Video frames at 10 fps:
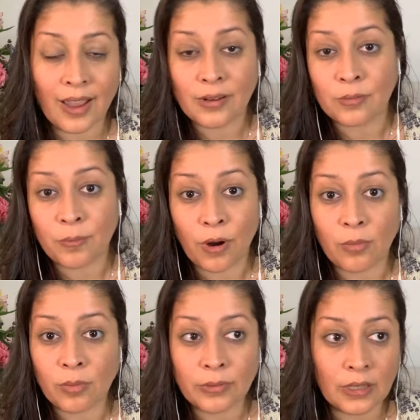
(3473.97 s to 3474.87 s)
and
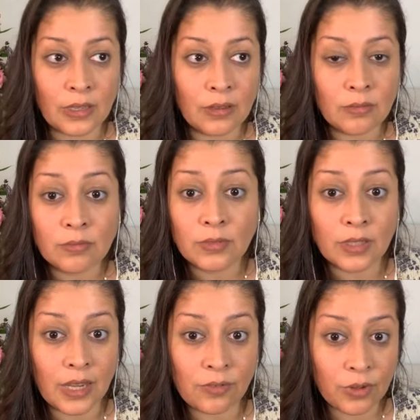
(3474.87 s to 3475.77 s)
probably
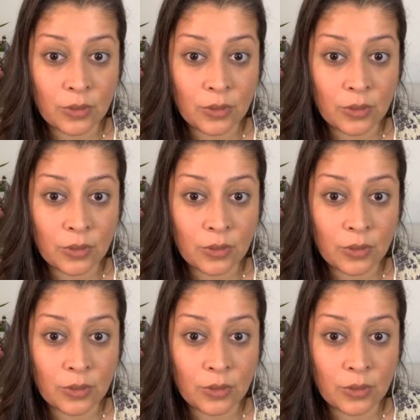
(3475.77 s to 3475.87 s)
the light